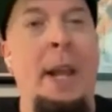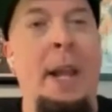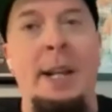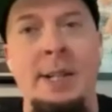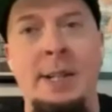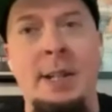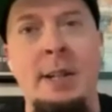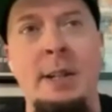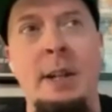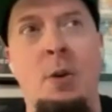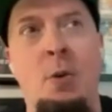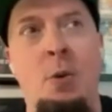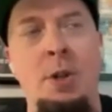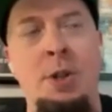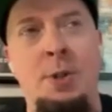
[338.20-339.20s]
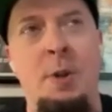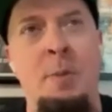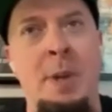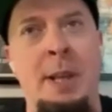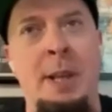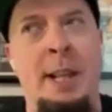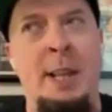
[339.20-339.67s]
because also
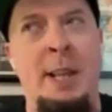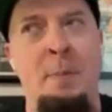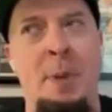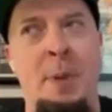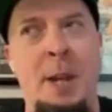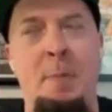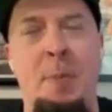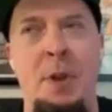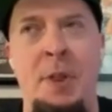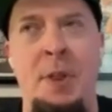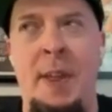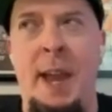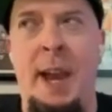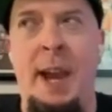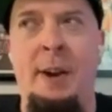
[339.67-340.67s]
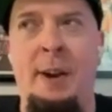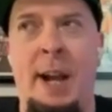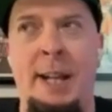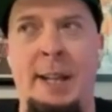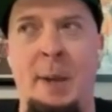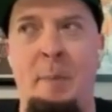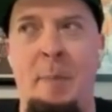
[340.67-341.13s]
to me, like the people there
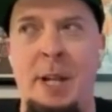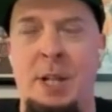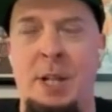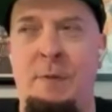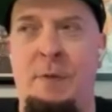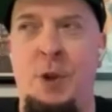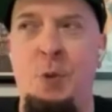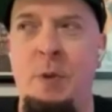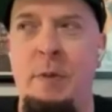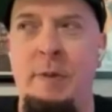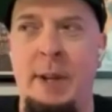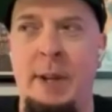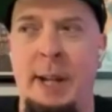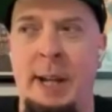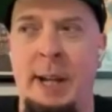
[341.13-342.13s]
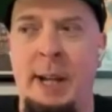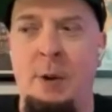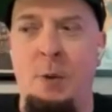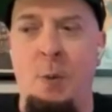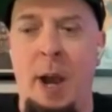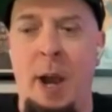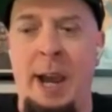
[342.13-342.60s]
got the best view of it. Like
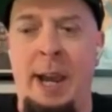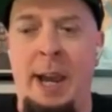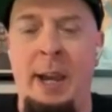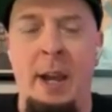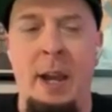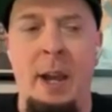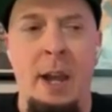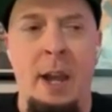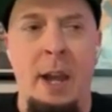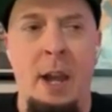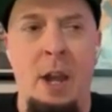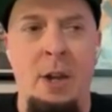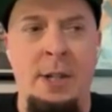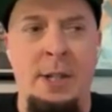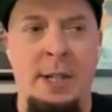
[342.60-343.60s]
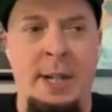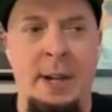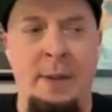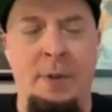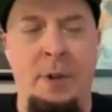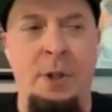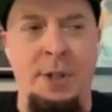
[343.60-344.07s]
in a way, it's
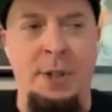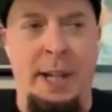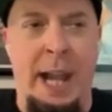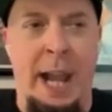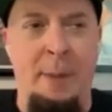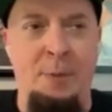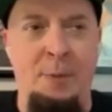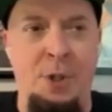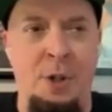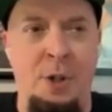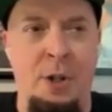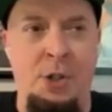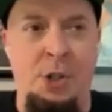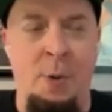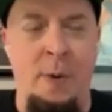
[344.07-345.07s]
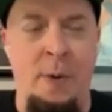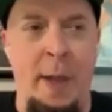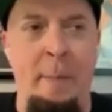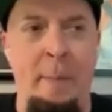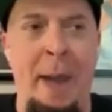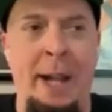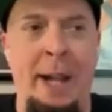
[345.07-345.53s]
difficult to capture a show of
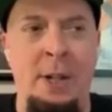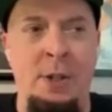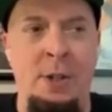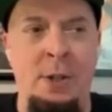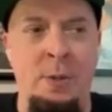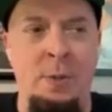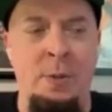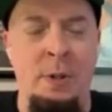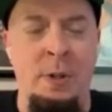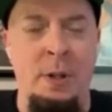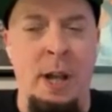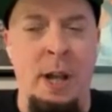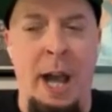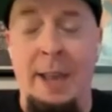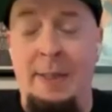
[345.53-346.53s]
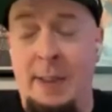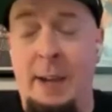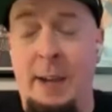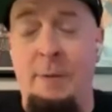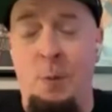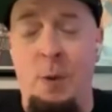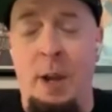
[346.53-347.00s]
that magnitude. I
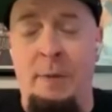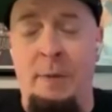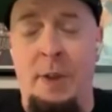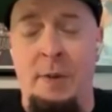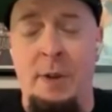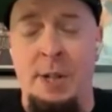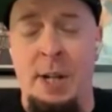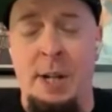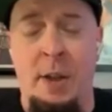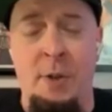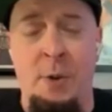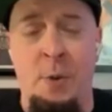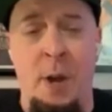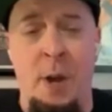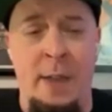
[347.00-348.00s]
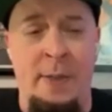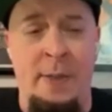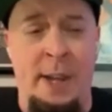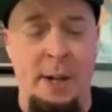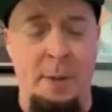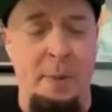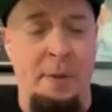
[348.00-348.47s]
think if if there is another one, I
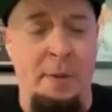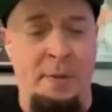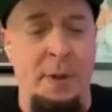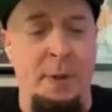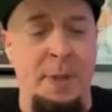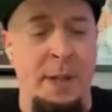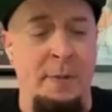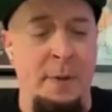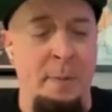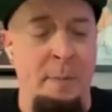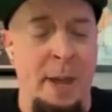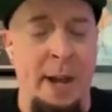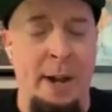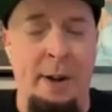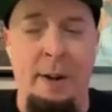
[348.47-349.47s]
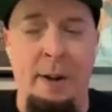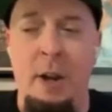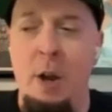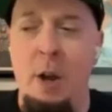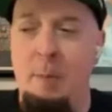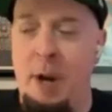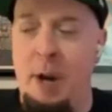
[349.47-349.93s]
think it'll be filmed even better.
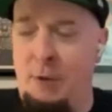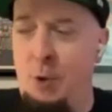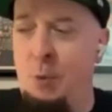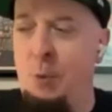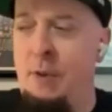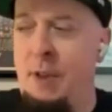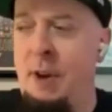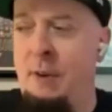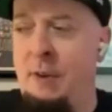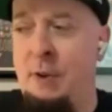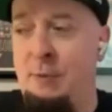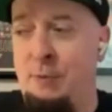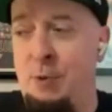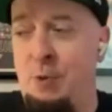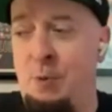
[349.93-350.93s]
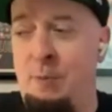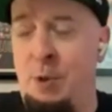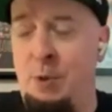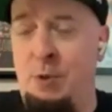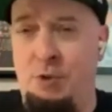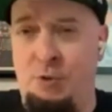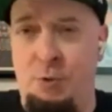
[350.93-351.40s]
But if you were there in the room,
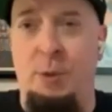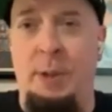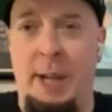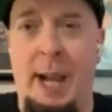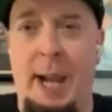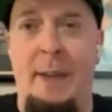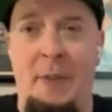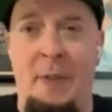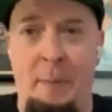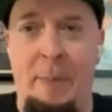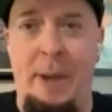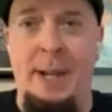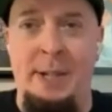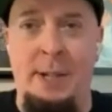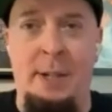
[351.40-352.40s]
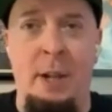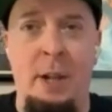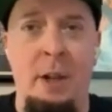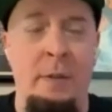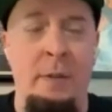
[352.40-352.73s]
you truly got the best